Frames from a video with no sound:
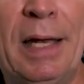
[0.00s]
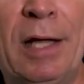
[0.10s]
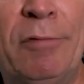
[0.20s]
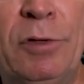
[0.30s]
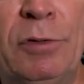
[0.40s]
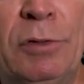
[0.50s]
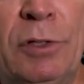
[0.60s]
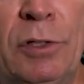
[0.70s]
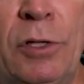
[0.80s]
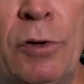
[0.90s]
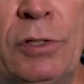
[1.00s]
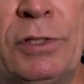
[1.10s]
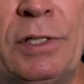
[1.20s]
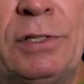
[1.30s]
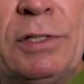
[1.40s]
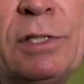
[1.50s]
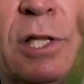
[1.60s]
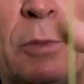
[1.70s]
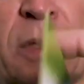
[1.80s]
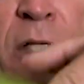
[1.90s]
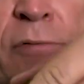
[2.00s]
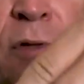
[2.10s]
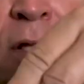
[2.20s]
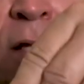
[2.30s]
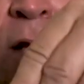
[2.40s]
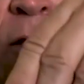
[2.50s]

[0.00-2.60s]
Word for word: Now, if you notice, this is a little bit different than the